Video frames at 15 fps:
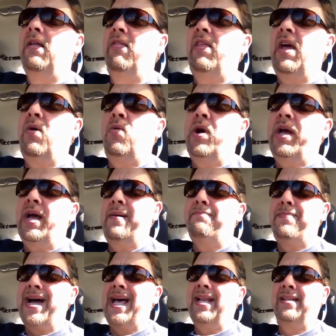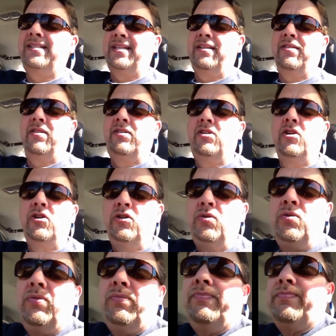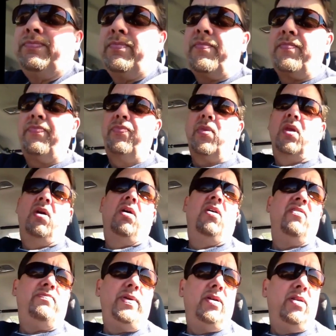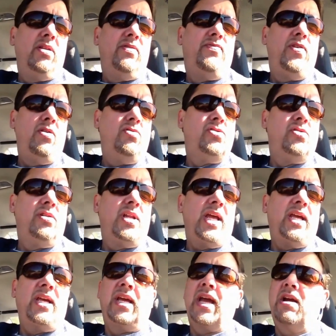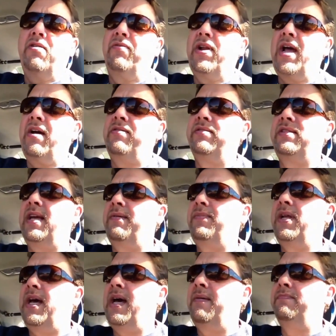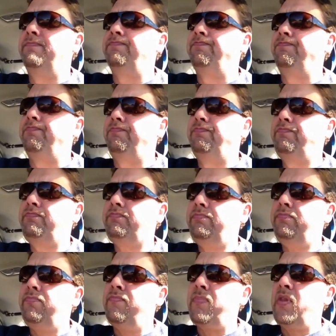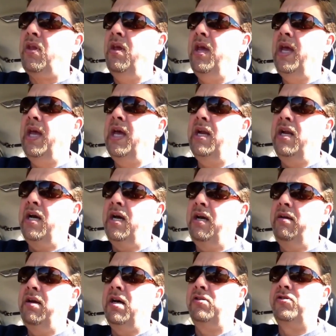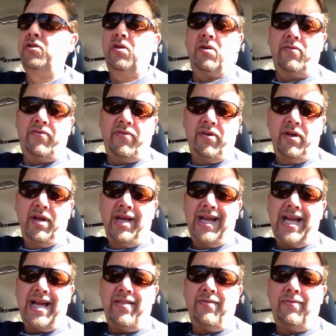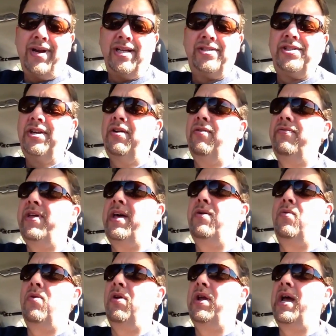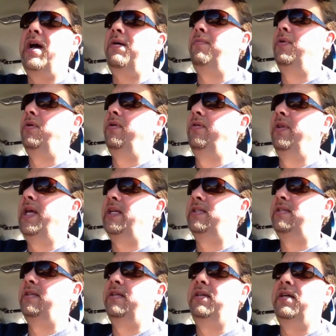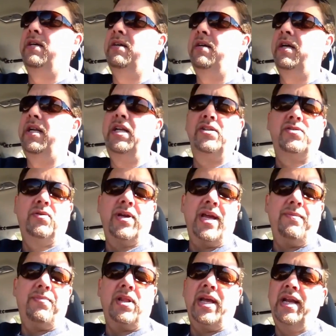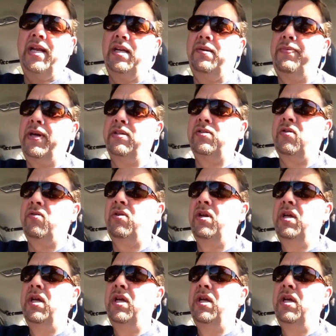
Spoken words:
That way I'm balancing the two of building the future and taking care of now at the same time. And not sure of how the ratio of that will work out, but that's the initial game plan. It depends on